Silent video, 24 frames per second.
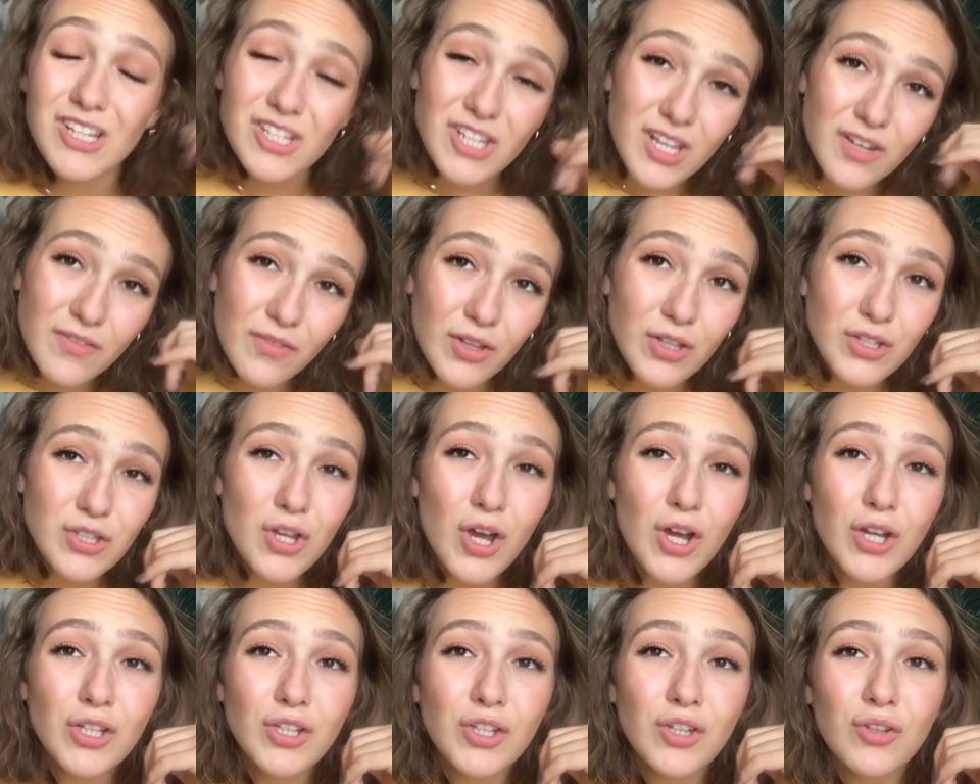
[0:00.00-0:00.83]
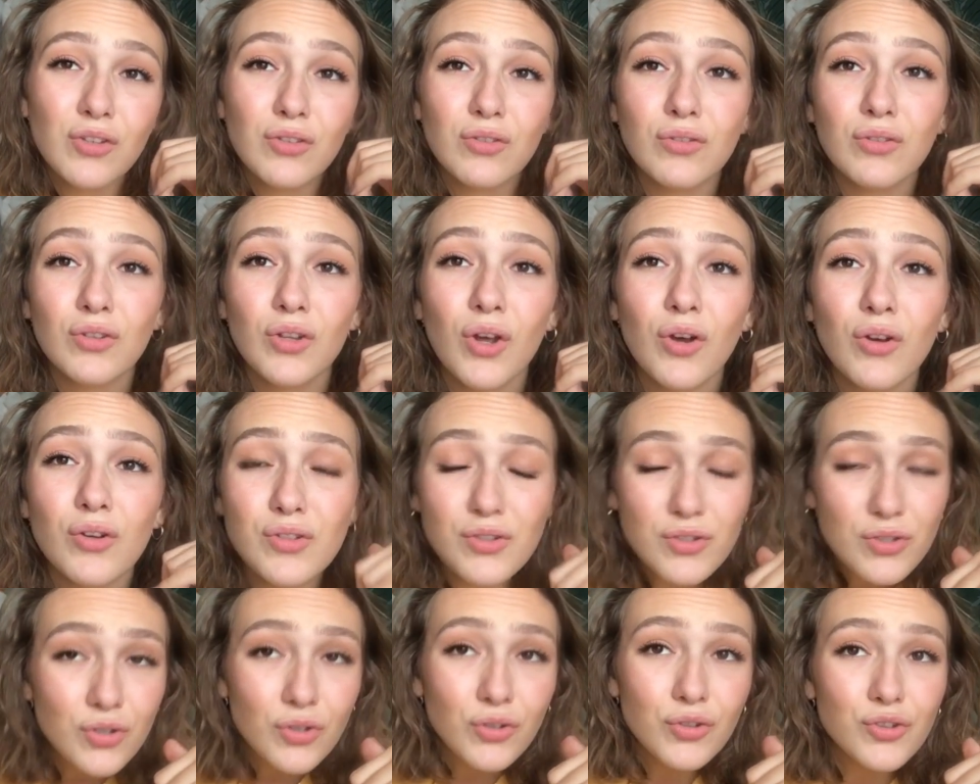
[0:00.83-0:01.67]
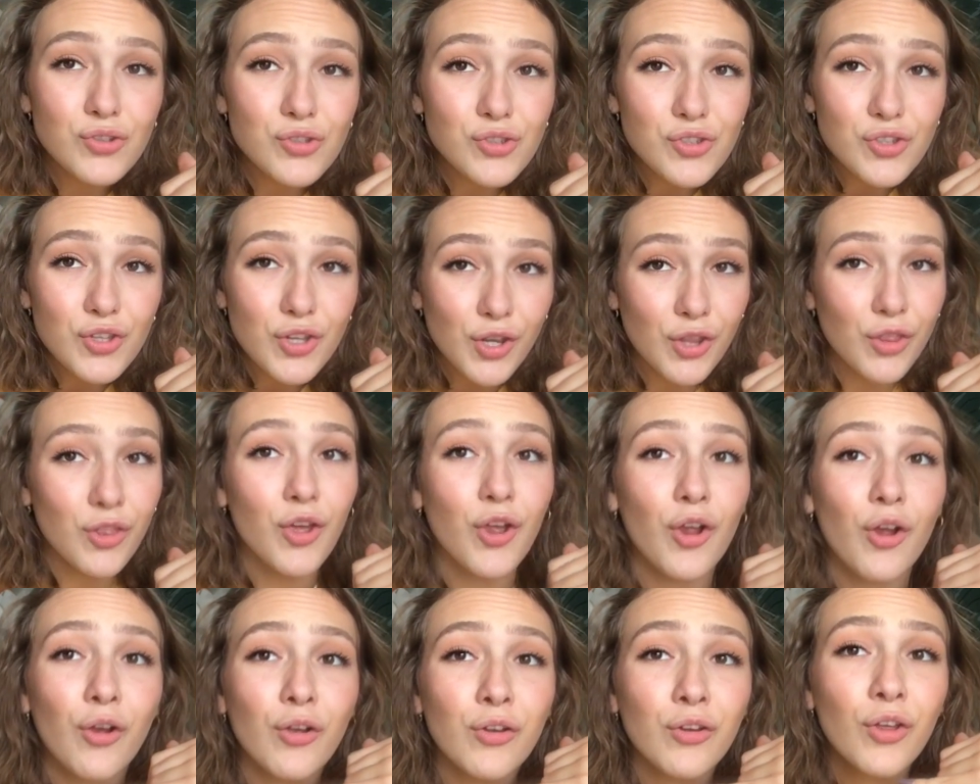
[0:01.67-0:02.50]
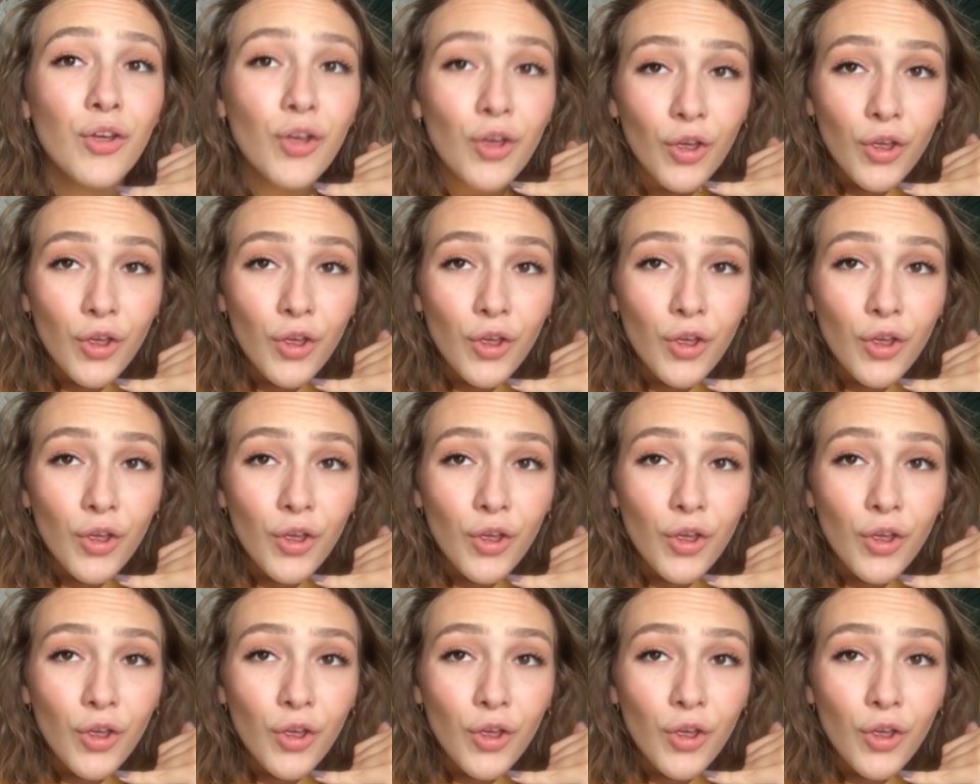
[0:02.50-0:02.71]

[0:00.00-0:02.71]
I just couldn't feel like talking to you, you know, because you're just sitting there.